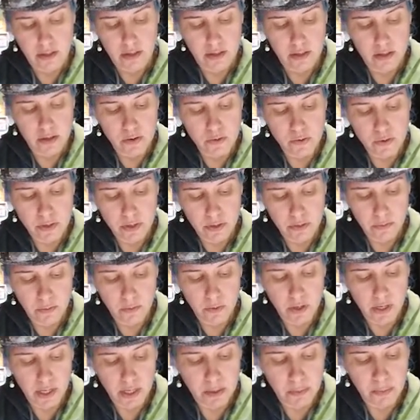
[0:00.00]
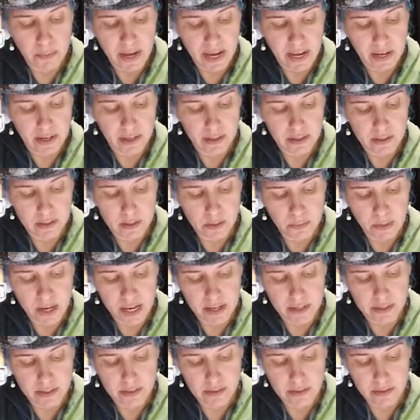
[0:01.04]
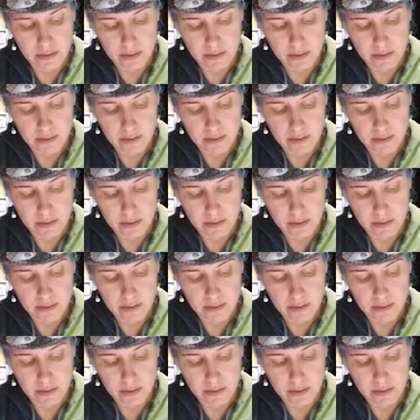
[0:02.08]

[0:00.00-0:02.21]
you can walk back into space.